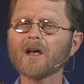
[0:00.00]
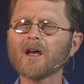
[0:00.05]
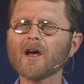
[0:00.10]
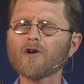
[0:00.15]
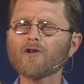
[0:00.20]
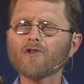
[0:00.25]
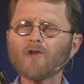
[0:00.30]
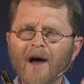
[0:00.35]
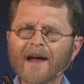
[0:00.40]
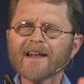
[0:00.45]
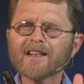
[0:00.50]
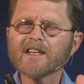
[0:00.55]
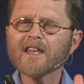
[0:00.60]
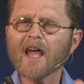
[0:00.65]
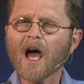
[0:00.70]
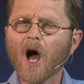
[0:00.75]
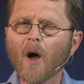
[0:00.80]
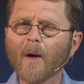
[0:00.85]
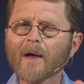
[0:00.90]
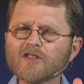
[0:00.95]
right
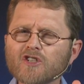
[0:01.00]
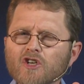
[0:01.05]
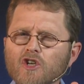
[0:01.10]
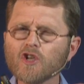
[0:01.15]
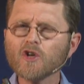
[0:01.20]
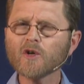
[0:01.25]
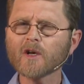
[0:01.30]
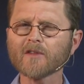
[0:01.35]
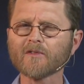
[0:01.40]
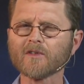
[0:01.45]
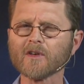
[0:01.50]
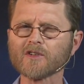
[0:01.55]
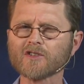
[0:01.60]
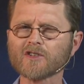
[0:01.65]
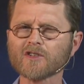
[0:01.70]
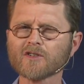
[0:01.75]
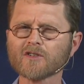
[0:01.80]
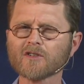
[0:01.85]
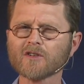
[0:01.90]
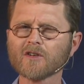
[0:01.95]
now, as you look at
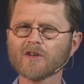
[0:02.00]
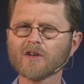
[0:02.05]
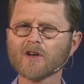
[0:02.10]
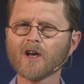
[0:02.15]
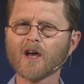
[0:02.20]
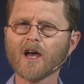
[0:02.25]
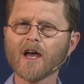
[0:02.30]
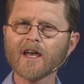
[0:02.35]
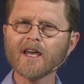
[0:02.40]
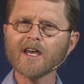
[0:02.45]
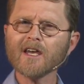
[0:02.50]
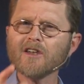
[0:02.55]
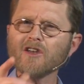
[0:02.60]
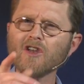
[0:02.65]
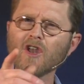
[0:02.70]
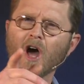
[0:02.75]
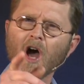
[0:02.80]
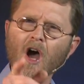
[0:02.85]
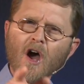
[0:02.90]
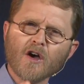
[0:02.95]
this, He
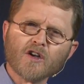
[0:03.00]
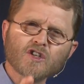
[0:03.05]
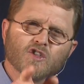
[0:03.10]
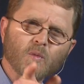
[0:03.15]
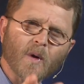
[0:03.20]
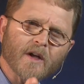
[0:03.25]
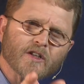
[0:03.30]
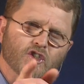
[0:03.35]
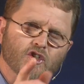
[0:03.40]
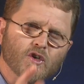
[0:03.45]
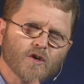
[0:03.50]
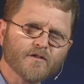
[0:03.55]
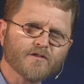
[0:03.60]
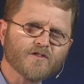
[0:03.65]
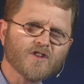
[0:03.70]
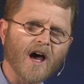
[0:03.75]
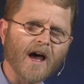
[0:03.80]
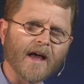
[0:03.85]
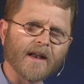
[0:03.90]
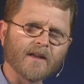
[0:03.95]
knows what you've
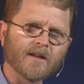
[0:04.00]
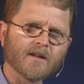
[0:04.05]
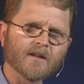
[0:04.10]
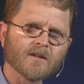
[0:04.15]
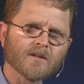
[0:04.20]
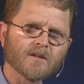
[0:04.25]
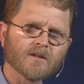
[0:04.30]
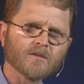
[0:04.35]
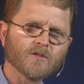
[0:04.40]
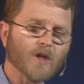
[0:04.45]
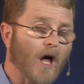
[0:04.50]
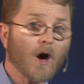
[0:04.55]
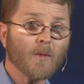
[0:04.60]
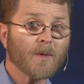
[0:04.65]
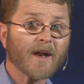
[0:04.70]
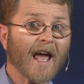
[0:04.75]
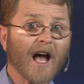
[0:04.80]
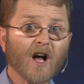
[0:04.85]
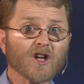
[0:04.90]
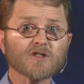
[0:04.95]
done.
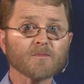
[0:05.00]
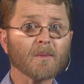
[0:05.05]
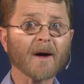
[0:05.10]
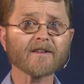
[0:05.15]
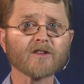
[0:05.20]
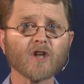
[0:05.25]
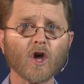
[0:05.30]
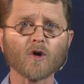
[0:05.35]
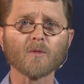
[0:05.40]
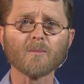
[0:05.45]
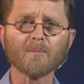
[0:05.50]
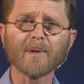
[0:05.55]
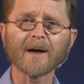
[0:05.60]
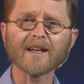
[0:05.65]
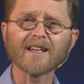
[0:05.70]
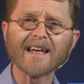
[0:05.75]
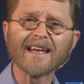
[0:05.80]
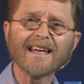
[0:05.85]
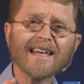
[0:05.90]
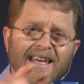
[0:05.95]
Nobody else might know,
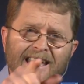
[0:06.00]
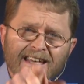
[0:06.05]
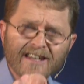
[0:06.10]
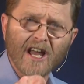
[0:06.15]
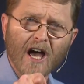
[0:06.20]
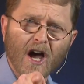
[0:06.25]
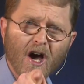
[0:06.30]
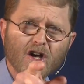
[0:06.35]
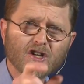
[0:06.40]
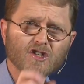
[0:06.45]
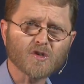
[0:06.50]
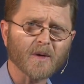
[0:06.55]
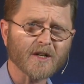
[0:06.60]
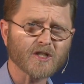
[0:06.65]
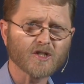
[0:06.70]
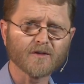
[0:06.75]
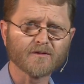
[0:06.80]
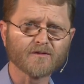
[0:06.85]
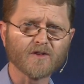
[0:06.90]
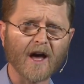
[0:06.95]
but He knows what
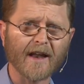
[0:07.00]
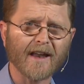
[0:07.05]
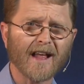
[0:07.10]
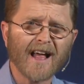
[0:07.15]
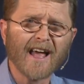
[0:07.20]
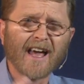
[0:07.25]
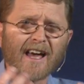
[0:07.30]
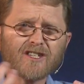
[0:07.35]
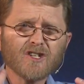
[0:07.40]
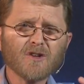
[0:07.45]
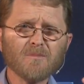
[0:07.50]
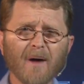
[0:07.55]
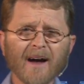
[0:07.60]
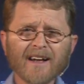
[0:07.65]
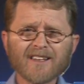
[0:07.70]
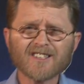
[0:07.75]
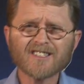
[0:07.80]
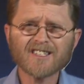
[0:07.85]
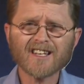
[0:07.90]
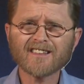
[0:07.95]
you've done. And you
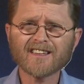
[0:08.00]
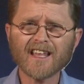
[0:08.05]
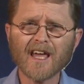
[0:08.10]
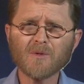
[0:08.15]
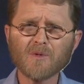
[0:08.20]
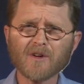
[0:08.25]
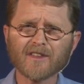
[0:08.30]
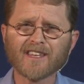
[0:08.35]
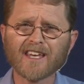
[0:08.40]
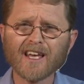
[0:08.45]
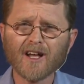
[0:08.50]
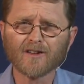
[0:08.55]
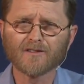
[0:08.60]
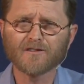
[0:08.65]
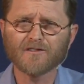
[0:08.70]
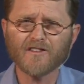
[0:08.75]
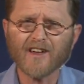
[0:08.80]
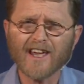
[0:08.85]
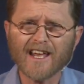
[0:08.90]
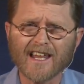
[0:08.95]
might sit there with guilt
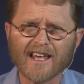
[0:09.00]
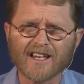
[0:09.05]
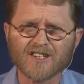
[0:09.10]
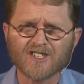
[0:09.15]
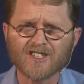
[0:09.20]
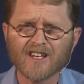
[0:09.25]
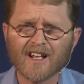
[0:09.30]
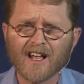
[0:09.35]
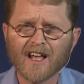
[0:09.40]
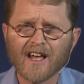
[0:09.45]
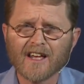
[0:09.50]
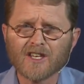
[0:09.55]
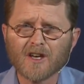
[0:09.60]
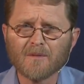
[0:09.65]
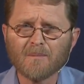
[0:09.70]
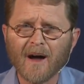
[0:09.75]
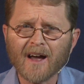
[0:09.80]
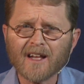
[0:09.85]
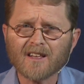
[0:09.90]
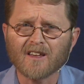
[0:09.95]
feelings. You
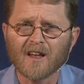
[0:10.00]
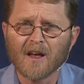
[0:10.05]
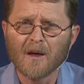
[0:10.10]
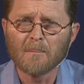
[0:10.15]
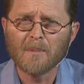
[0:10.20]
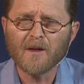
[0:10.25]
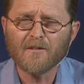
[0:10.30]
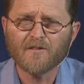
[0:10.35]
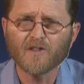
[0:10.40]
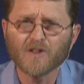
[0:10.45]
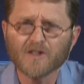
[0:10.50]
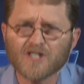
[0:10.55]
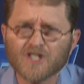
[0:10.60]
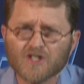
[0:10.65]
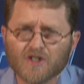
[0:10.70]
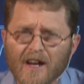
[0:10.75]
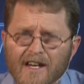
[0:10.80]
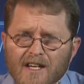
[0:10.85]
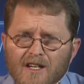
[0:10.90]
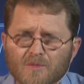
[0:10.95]
might be
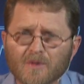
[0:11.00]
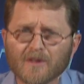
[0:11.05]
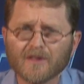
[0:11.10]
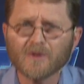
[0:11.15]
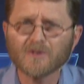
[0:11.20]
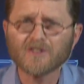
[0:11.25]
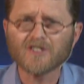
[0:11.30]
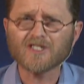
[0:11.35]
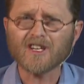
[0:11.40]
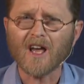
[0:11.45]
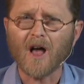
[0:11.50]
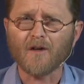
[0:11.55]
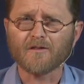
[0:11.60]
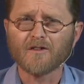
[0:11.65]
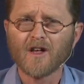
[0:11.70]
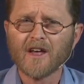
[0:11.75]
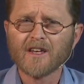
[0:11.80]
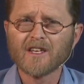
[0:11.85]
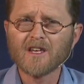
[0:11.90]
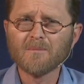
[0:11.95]
frustrated with yourself.
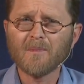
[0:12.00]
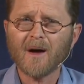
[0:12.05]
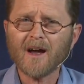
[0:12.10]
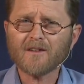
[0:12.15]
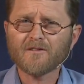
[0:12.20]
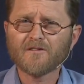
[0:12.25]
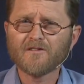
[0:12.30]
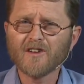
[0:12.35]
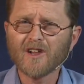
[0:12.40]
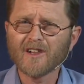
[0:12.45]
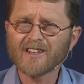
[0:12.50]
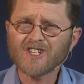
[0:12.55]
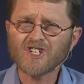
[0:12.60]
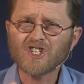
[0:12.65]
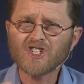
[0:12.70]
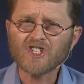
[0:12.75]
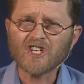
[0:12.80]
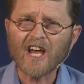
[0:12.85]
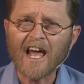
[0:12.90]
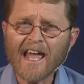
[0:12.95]
You might feel
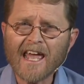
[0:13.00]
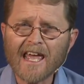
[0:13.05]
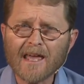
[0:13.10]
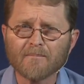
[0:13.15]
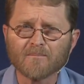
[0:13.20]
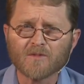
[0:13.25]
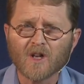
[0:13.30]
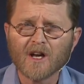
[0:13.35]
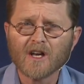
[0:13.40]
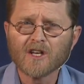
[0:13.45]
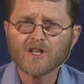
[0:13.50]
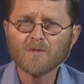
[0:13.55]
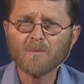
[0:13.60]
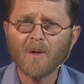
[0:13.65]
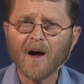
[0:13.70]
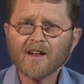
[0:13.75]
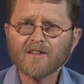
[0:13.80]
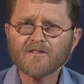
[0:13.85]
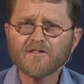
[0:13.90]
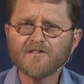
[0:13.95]
ashamed. You
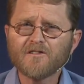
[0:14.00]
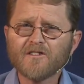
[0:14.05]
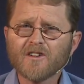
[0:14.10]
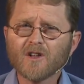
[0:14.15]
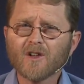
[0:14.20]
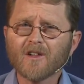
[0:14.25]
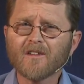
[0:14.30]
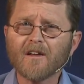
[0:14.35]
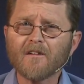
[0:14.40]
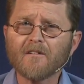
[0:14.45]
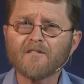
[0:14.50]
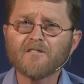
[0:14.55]
might feel